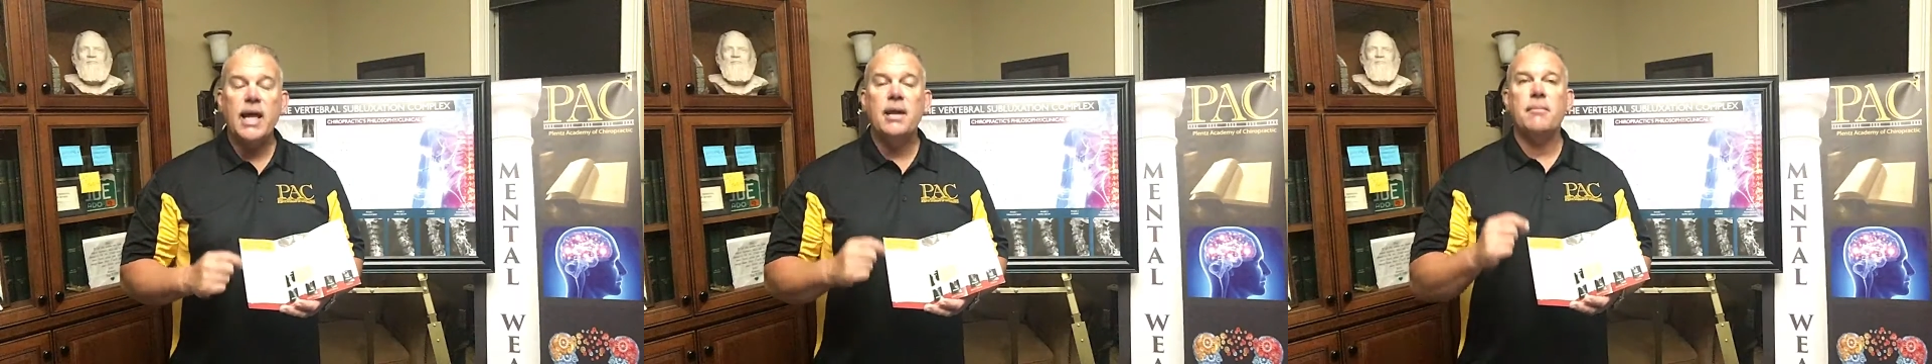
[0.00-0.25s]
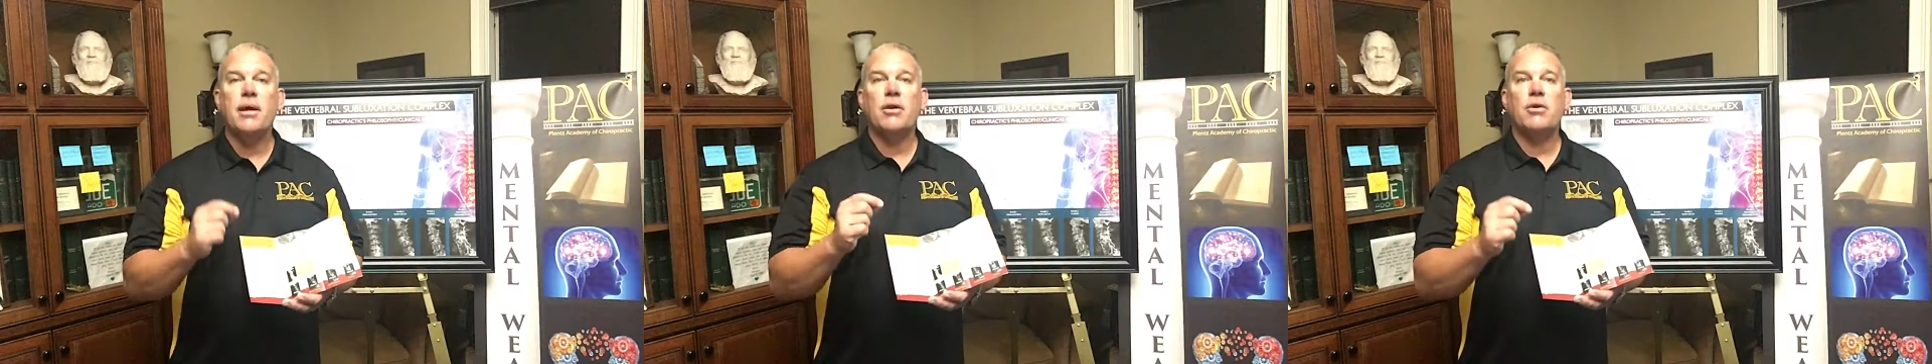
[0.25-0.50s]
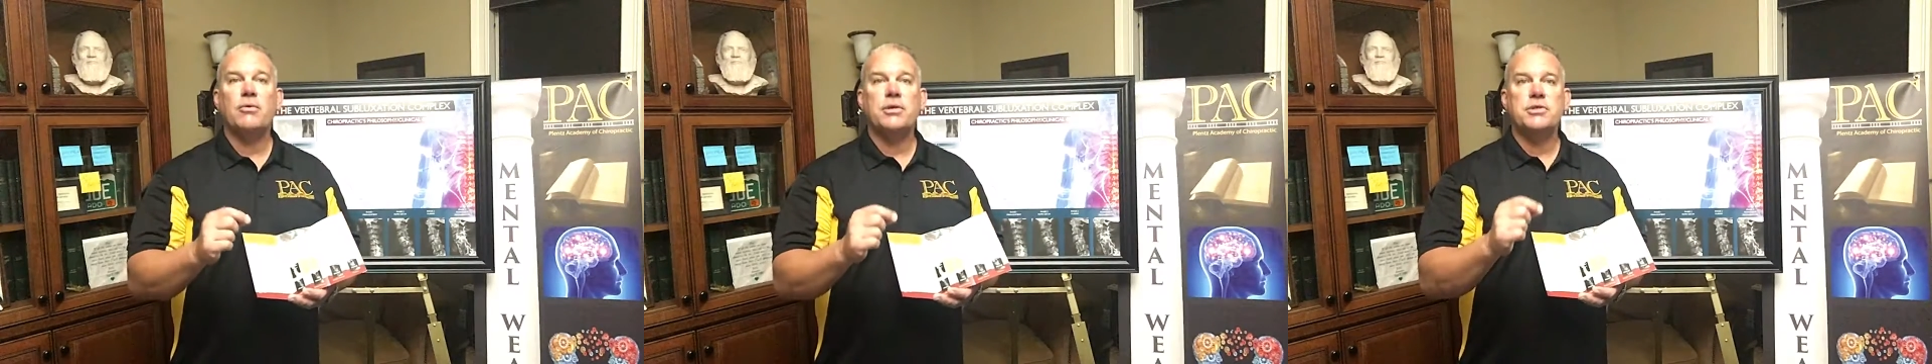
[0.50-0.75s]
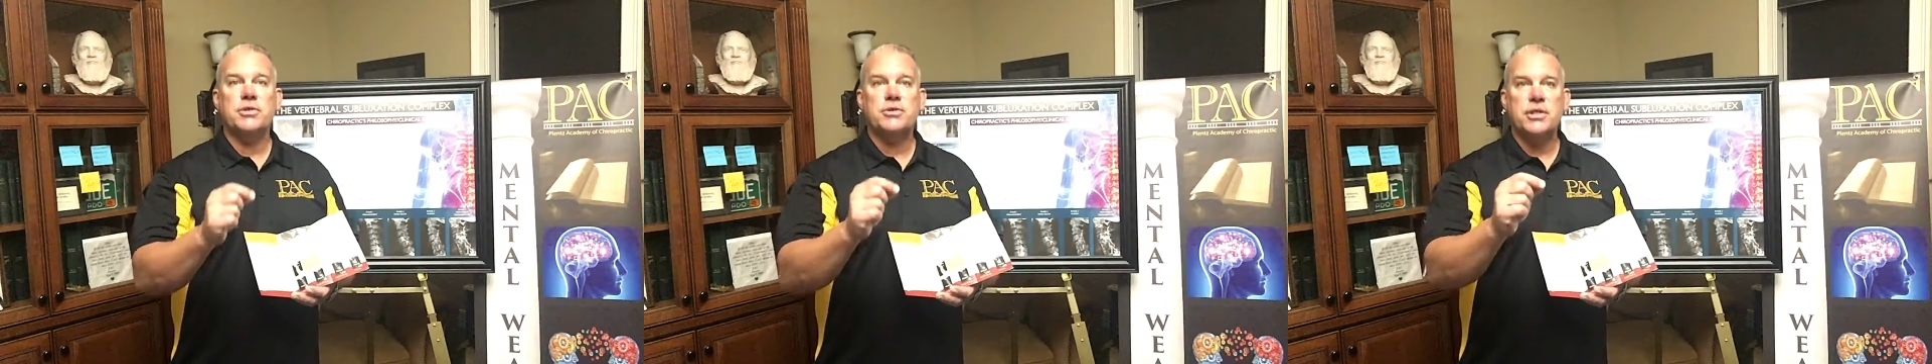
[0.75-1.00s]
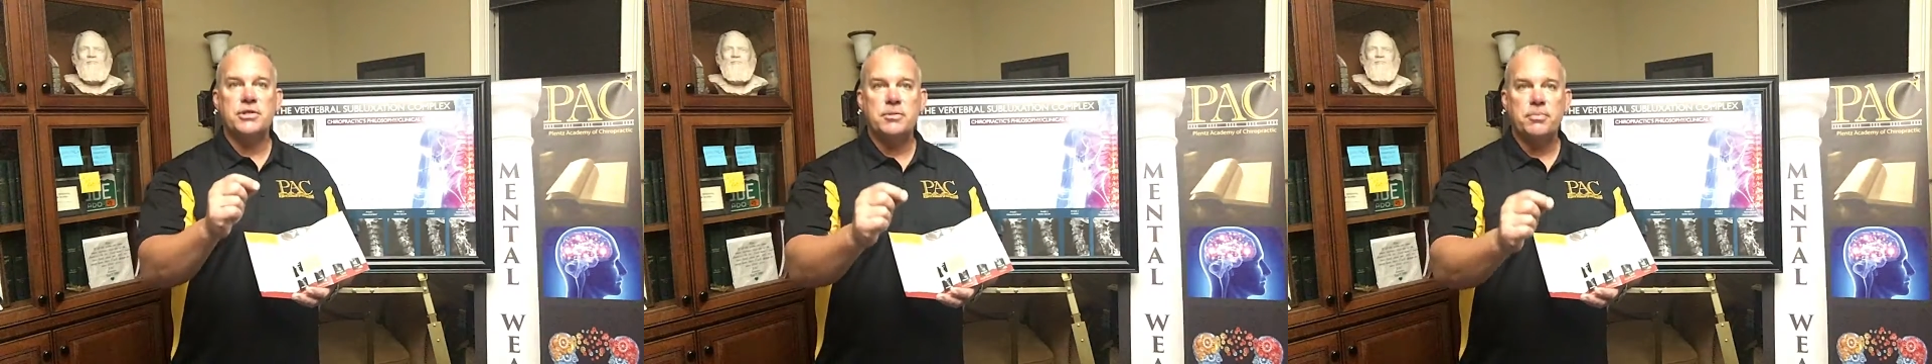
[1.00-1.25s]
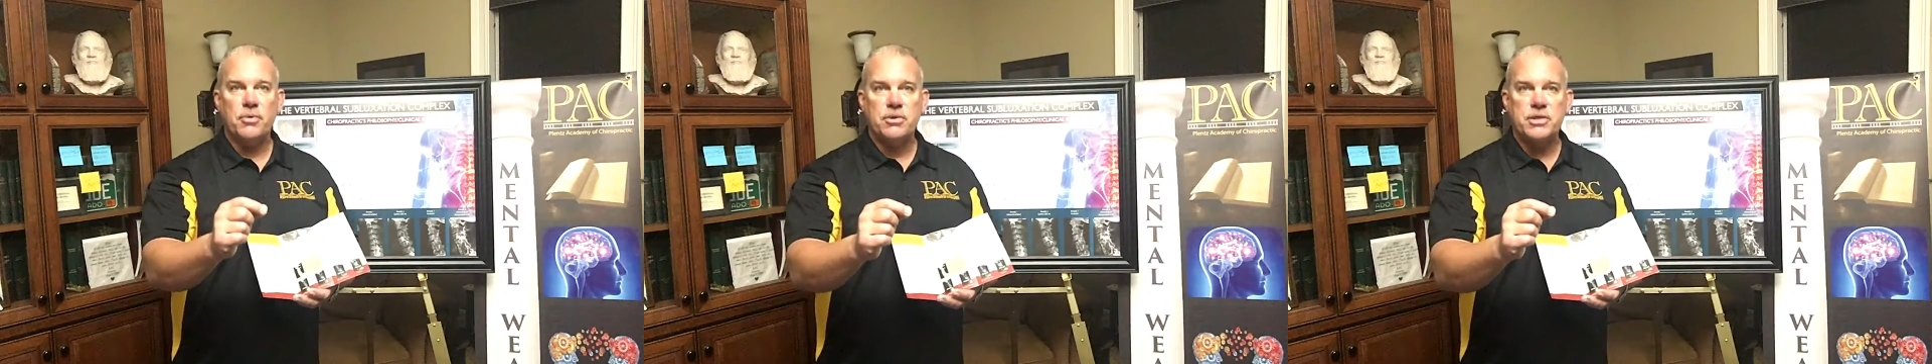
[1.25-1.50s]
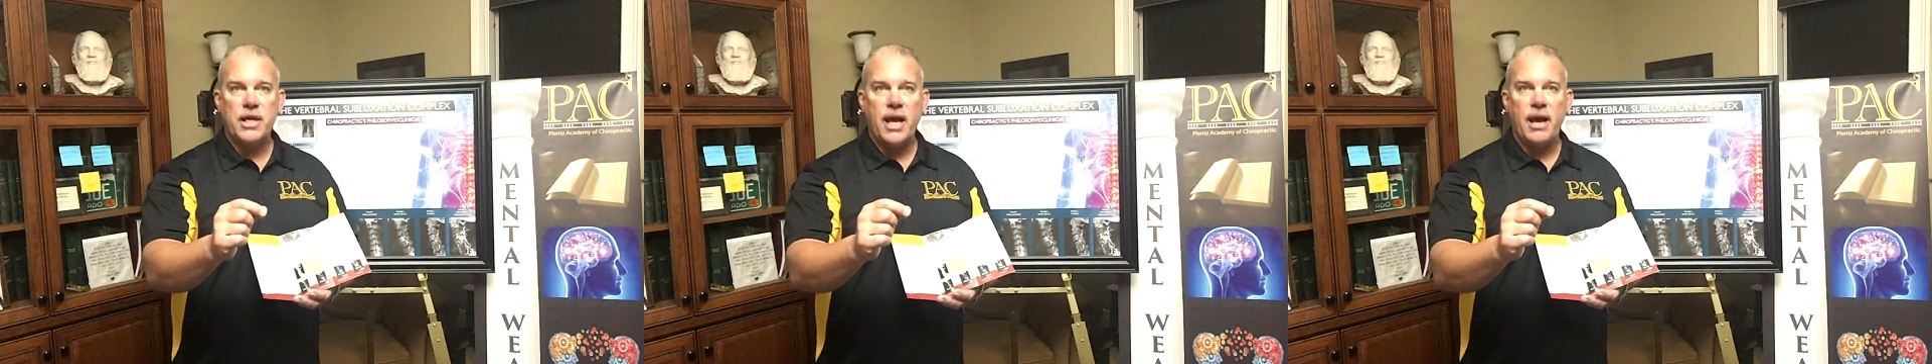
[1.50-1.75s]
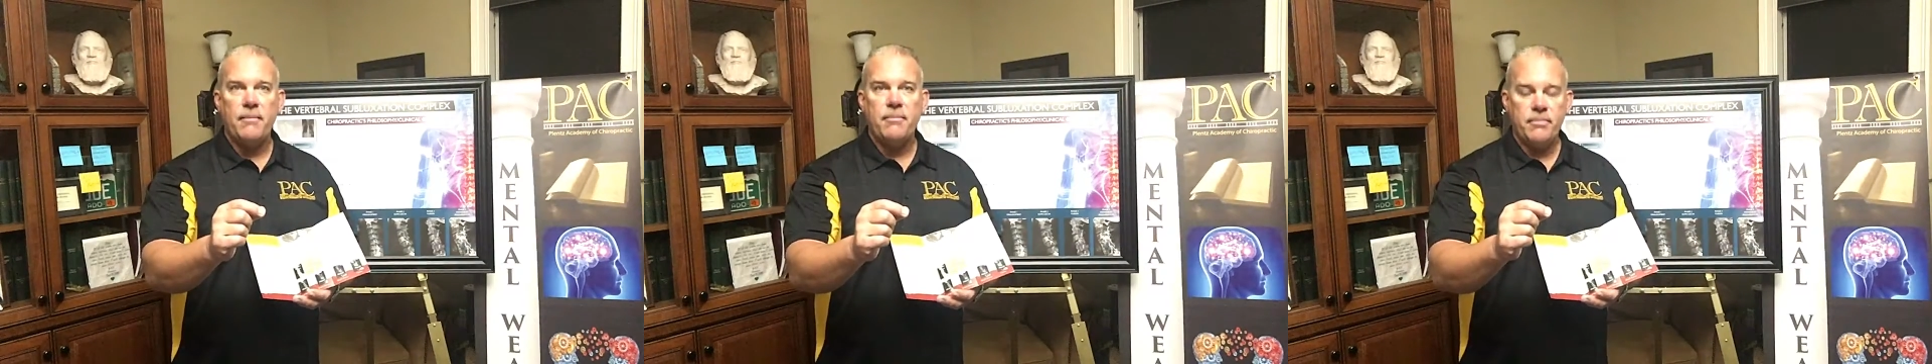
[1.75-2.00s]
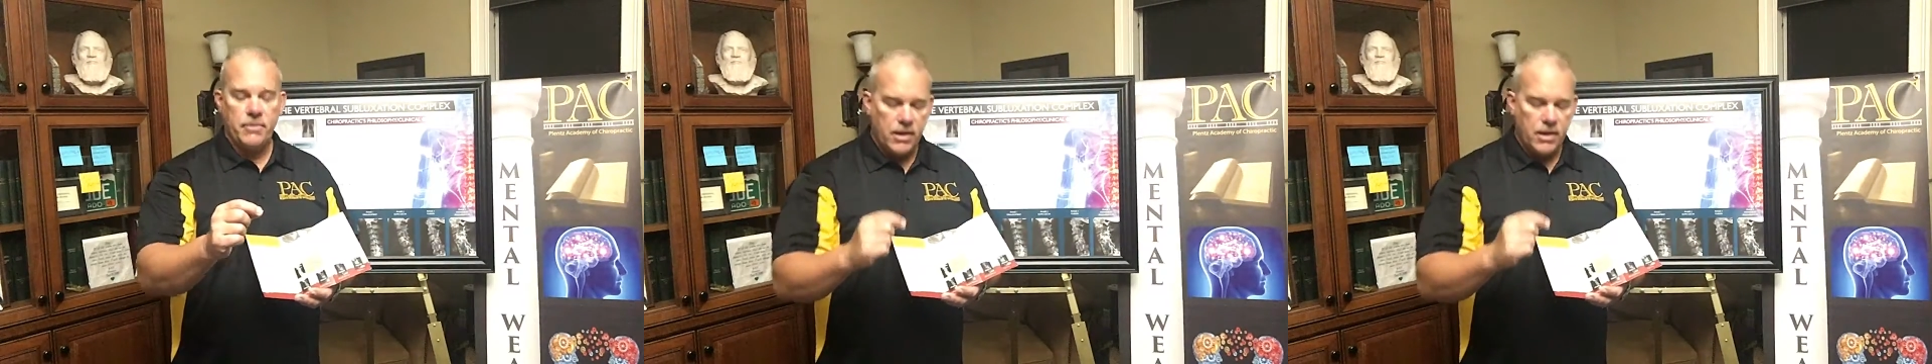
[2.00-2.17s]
and the medical research that supports that.